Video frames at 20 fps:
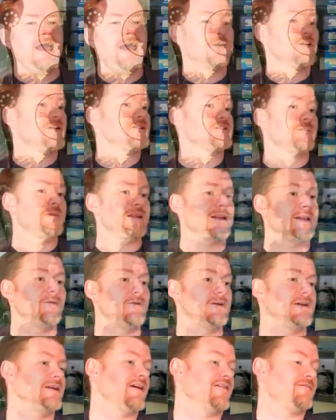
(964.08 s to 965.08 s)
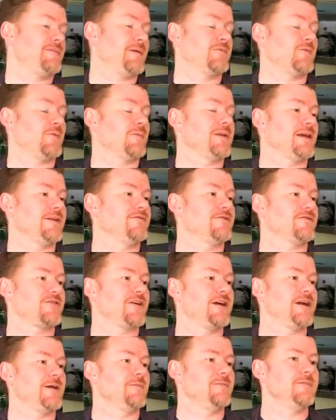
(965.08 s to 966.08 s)
ultimately, when enough people believe in
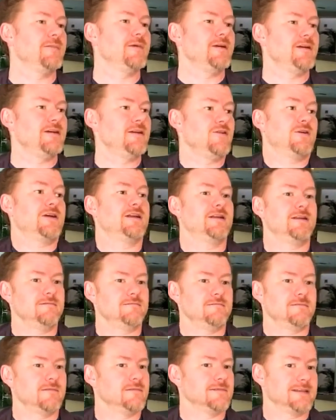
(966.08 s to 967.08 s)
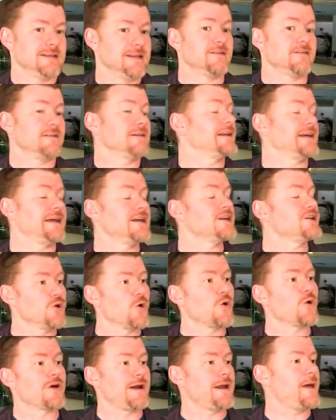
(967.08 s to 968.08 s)
freedom, you can literally
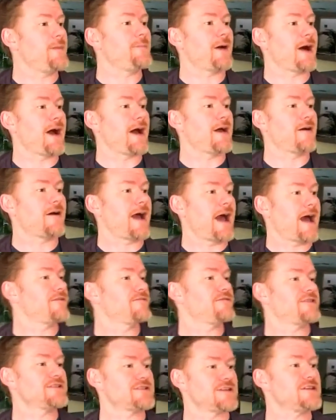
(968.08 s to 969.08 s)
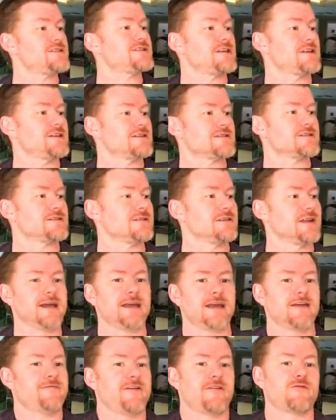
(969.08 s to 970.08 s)
ignore an empire out of existence. Yeah. Like
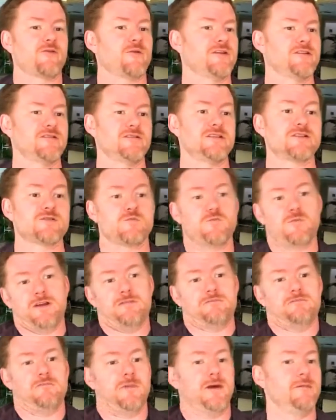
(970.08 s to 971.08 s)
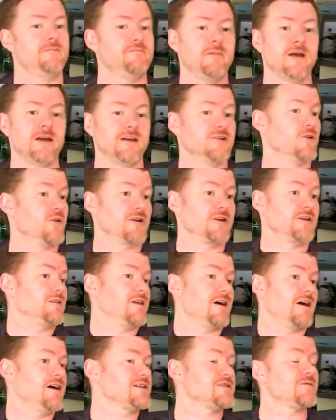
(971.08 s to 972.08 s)
if everyone just, we, we ignore your
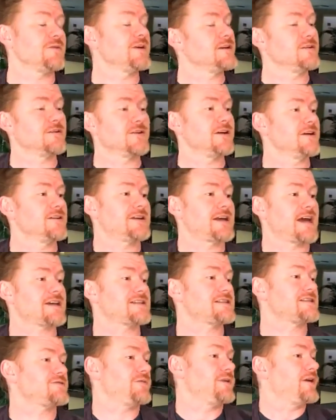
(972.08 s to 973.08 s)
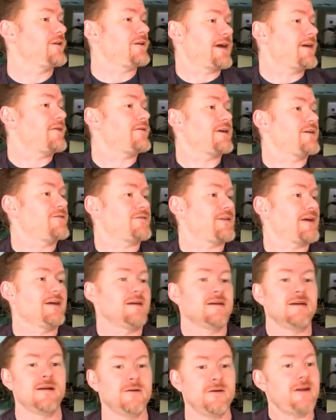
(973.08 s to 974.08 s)
laws, we ignore your taxes, we don't care what you think,
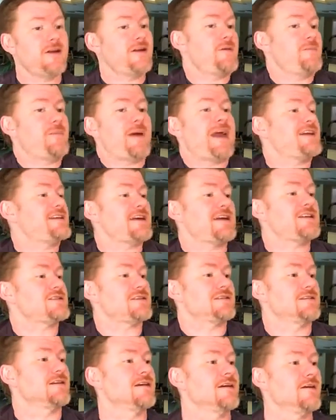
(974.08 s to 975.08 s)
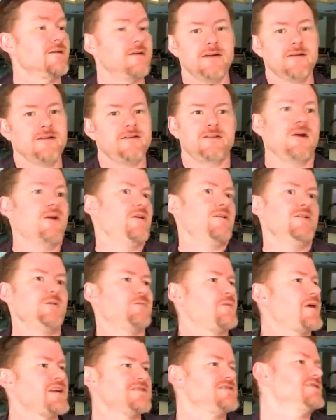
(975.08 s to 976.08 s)
we don't even pay attention. We don't even know who the
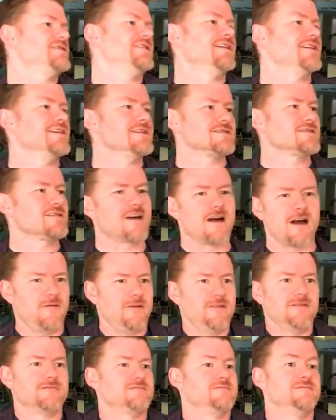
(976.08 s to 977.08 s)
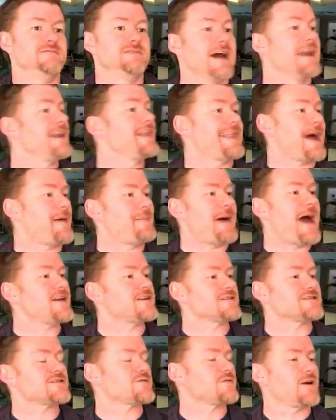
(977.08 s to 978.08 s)
president is. Uh, none of that matters
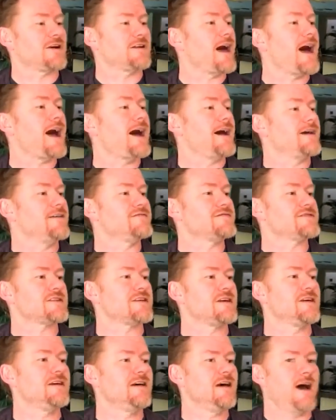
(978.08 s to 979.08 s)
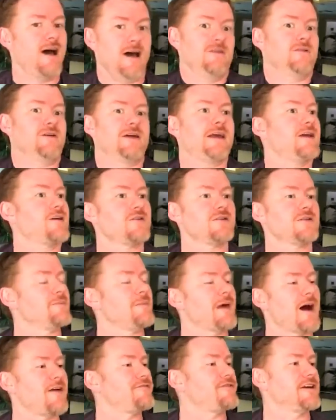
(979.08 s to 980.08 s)
to our yeah. lives. I don't care who the
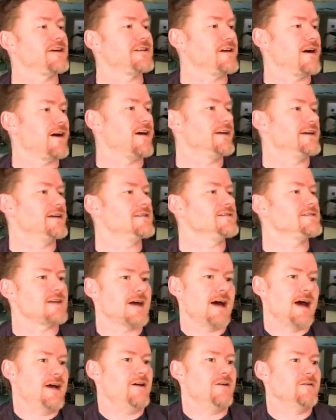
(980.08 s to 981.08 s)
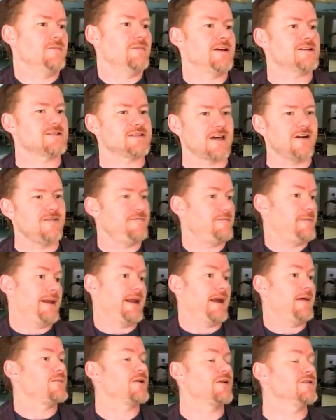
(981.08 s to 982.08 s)
mafia don is. I own myself, my
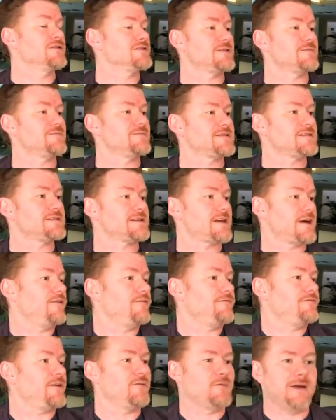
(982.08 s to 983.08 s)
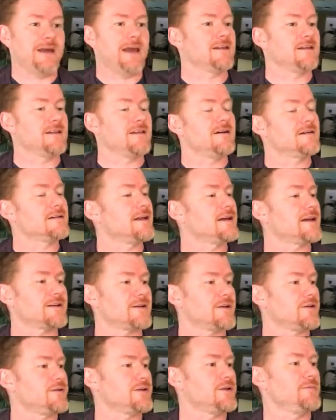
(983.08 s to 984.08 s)
neighbor owns himself, and we get along like
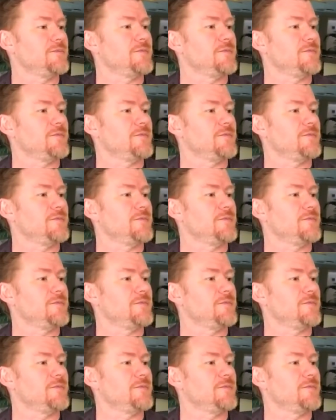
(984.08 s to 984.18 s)
adult human